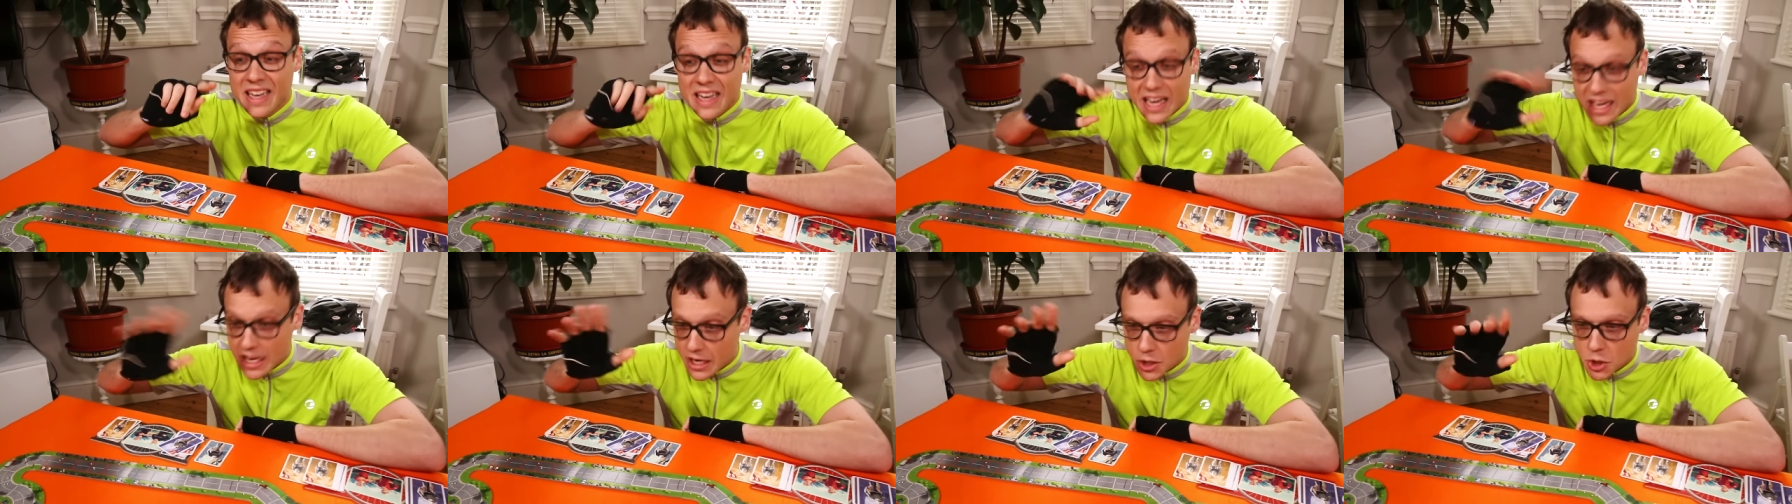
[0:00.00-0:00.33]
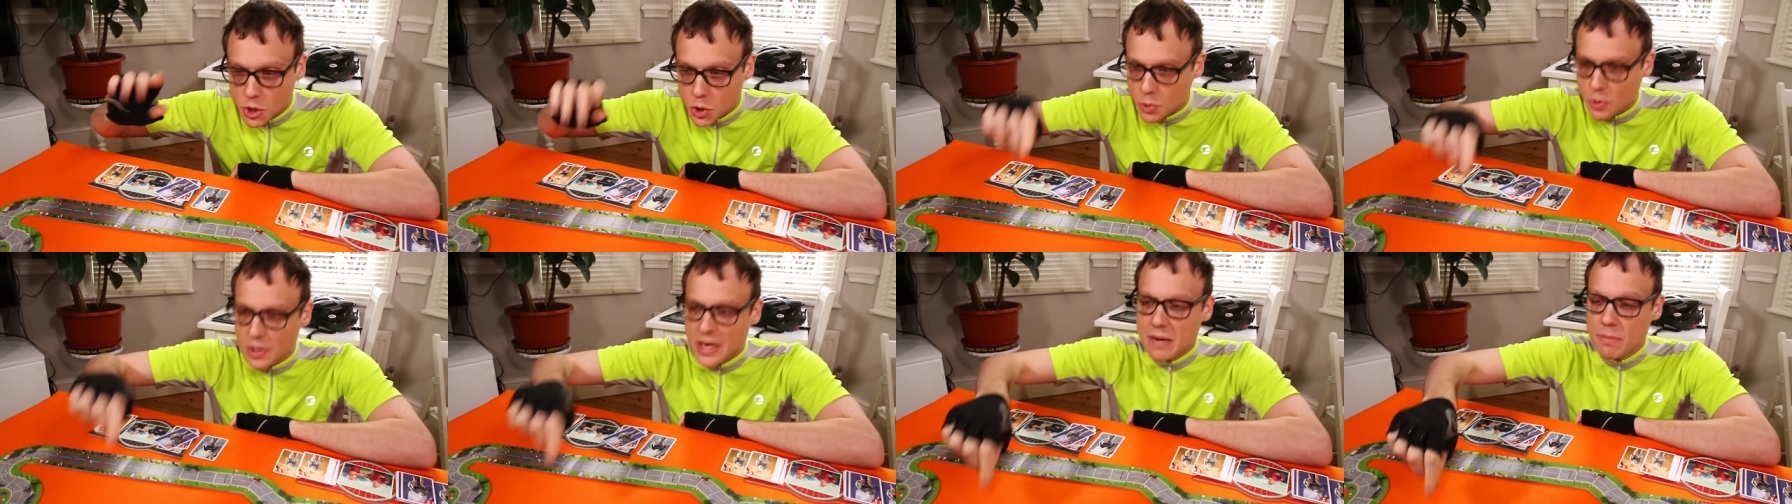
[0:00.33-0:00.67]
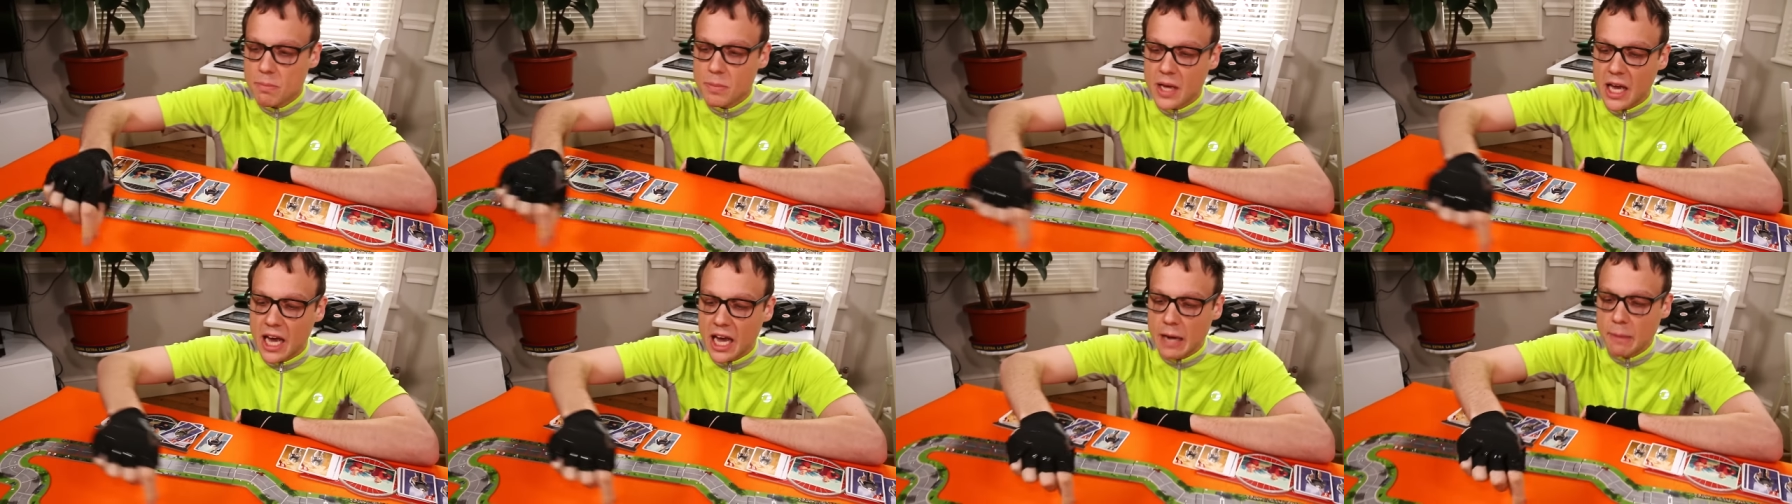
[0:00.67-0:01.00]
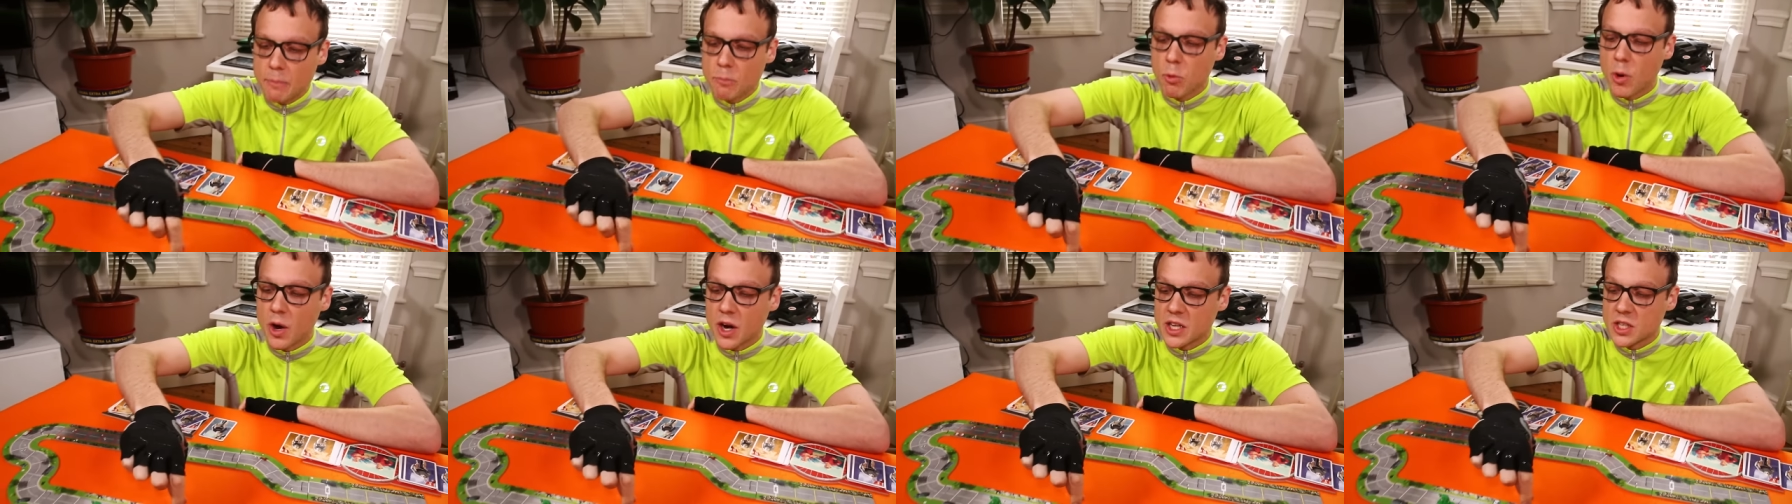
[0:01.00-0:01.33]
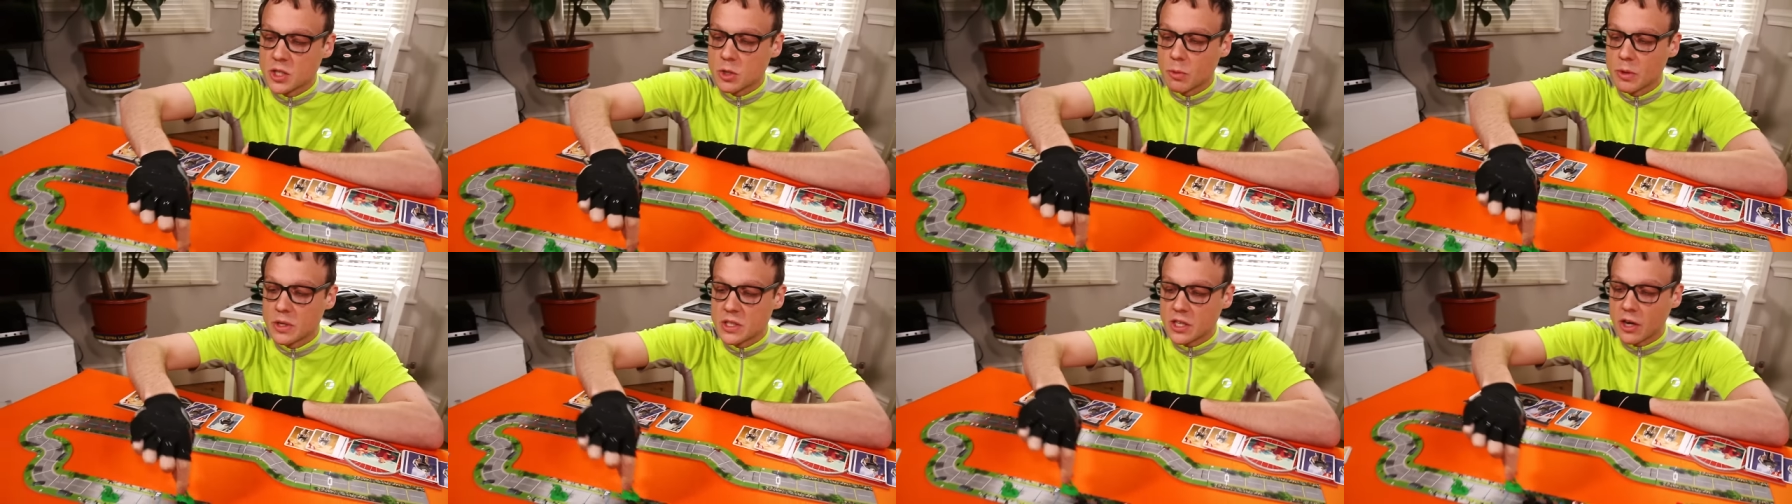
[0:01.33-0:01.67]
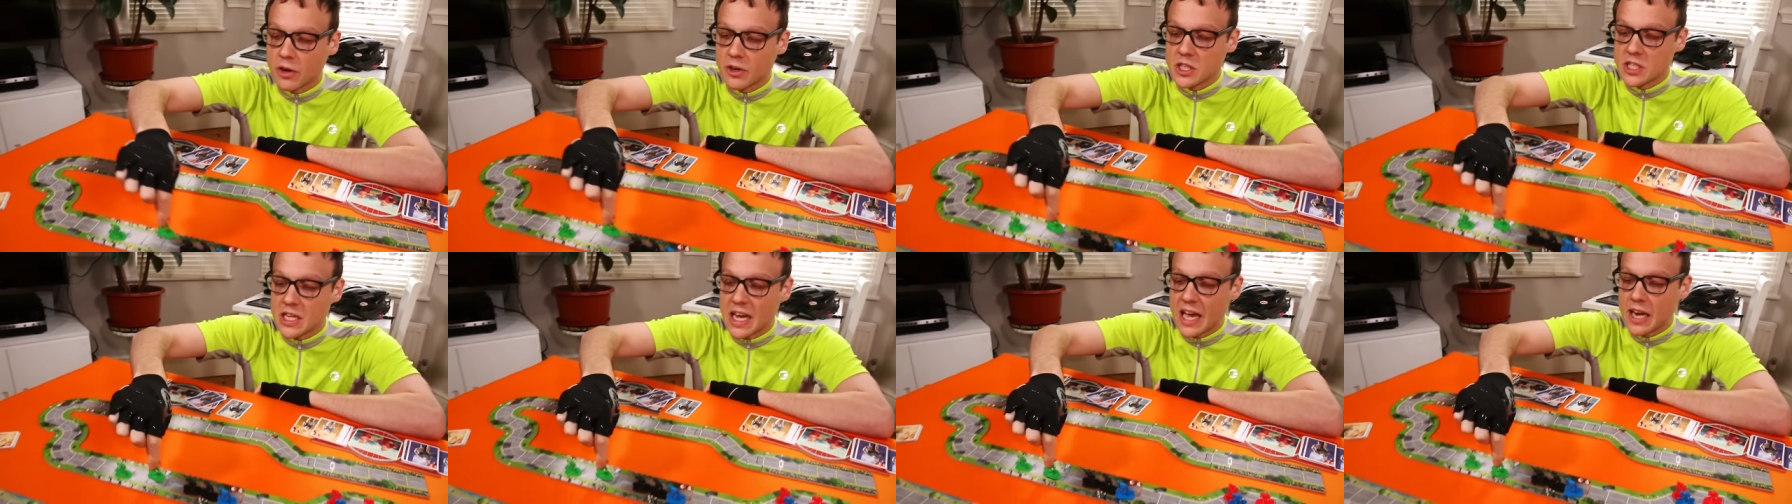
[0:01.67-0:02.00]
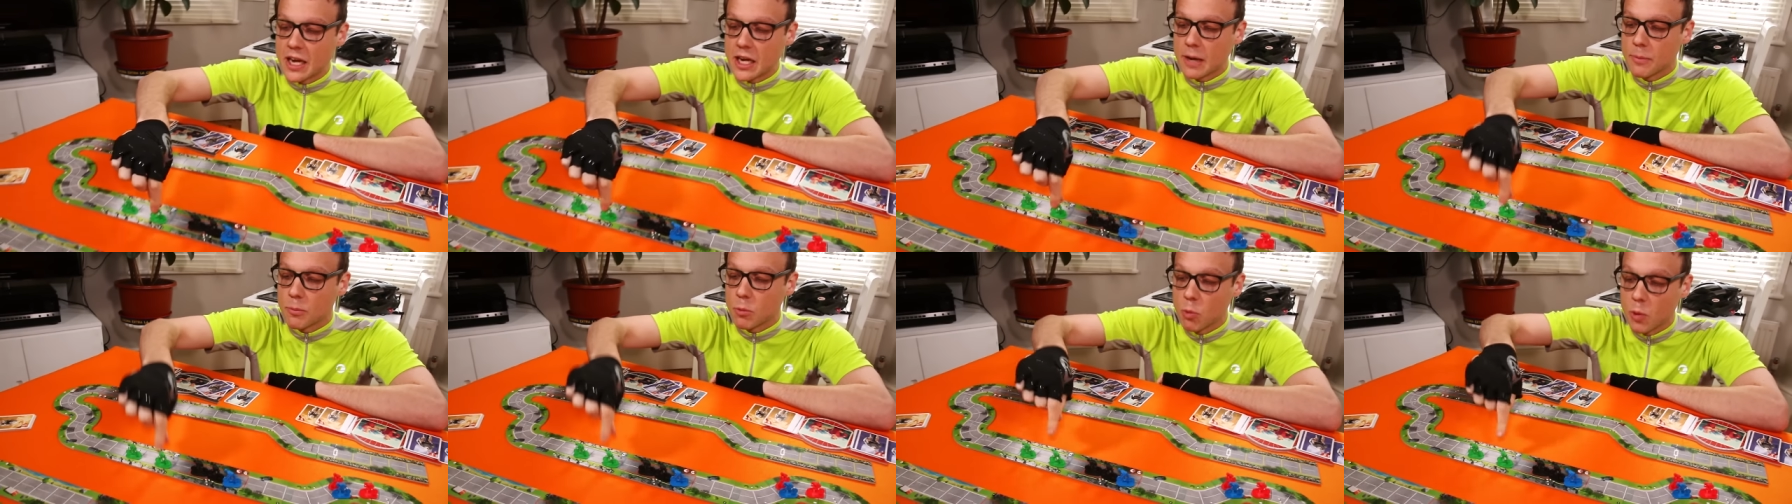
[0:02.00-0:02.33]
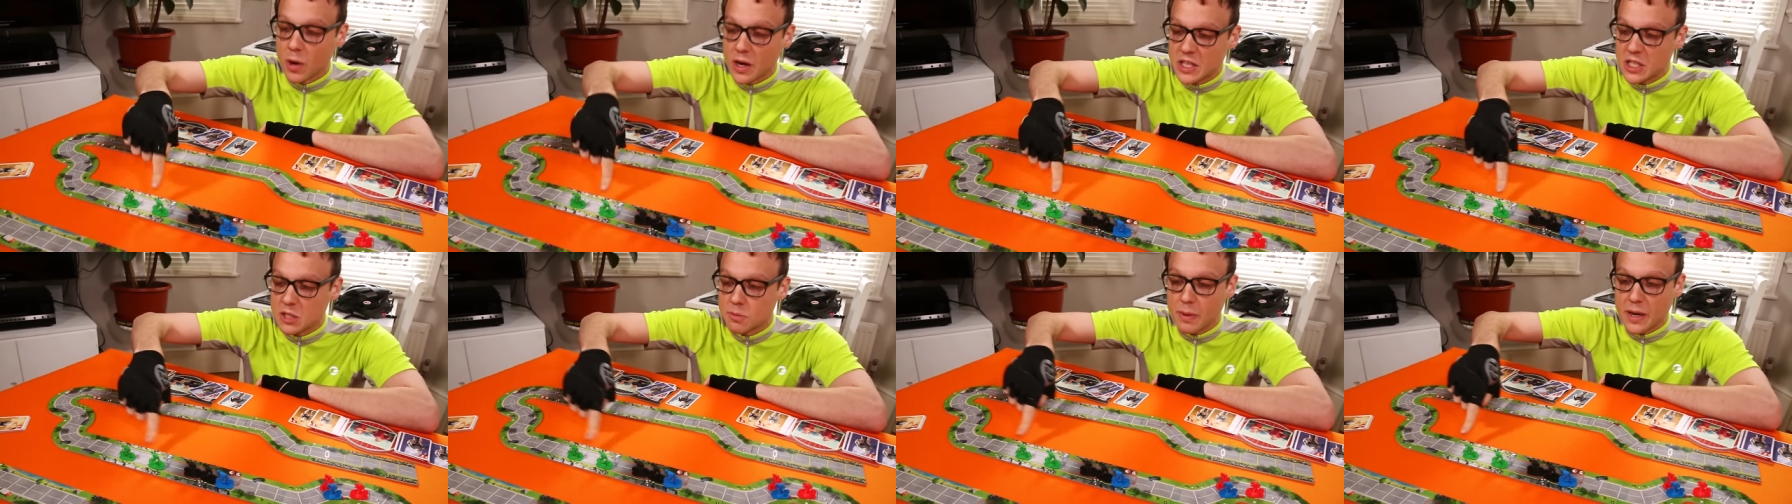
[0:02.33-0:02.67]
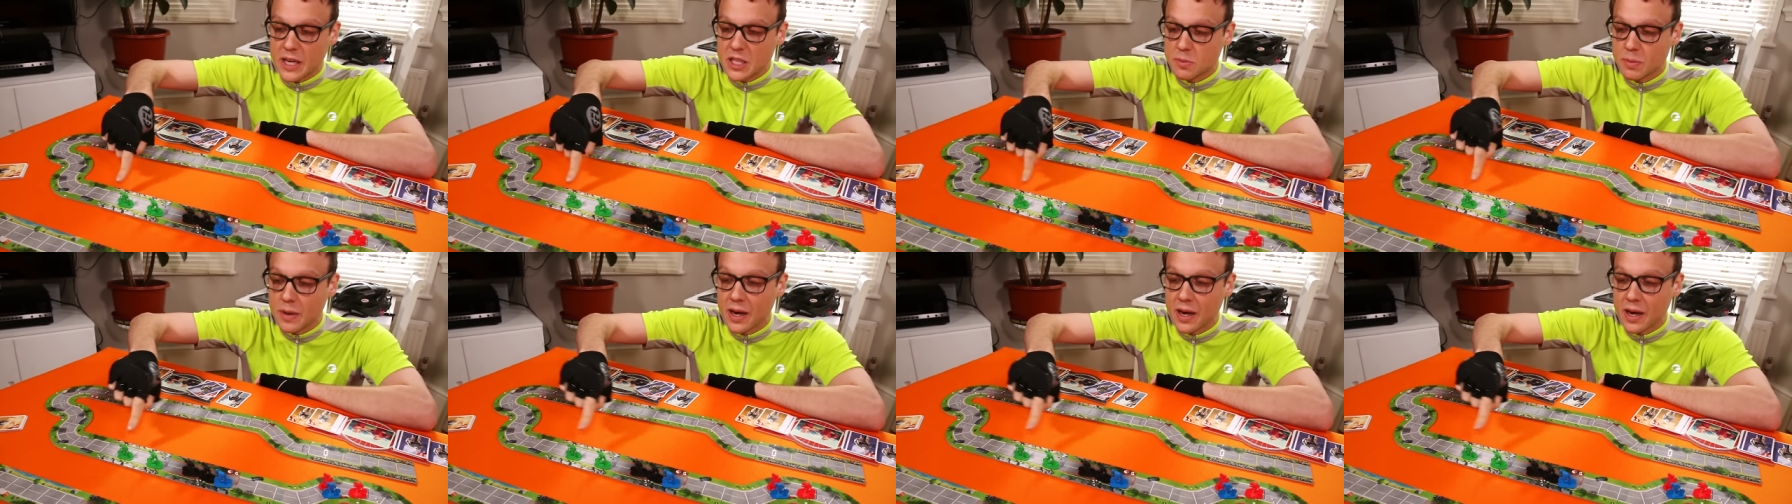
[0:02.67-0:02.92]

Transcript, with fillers: In a dream game, one is always going to end up one space